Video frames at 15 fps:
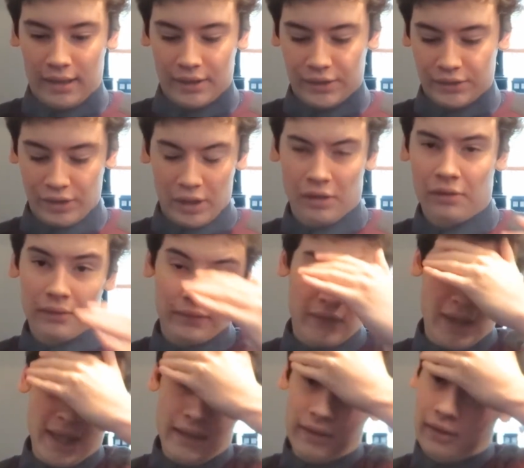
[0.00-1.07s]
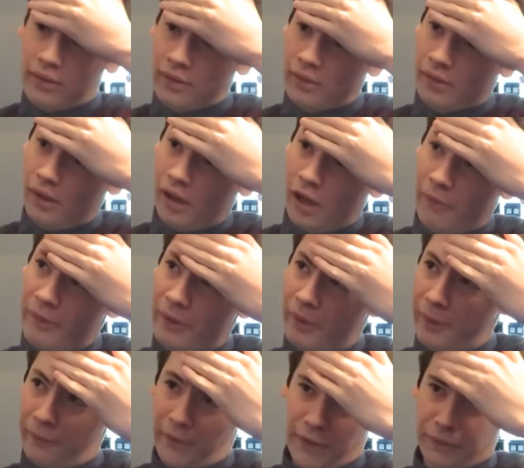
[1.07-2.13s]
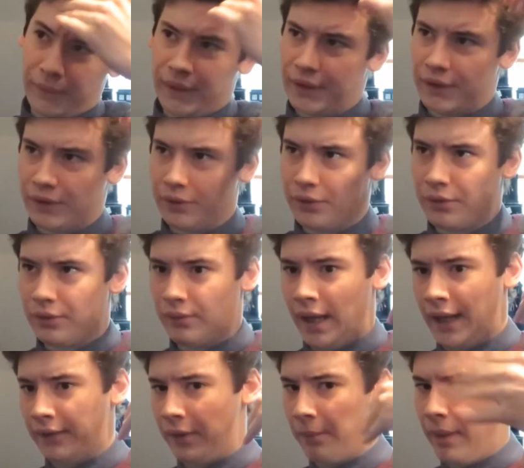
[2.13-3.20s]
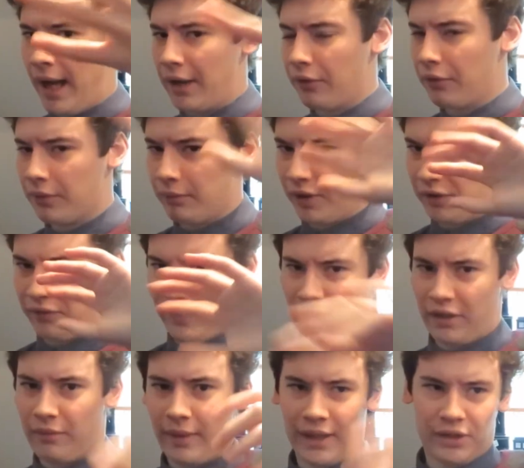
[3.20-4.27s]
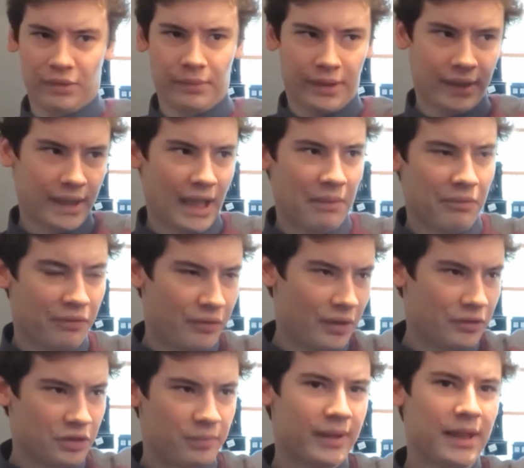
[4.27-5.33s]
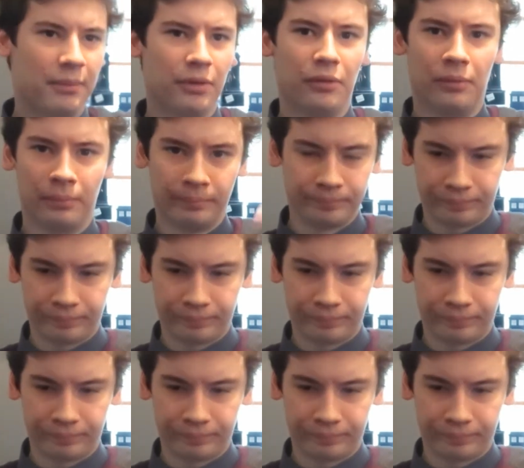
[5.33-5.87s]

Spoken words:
So then me and my friend went and had the panel, and my friend met some Game of Thrones people,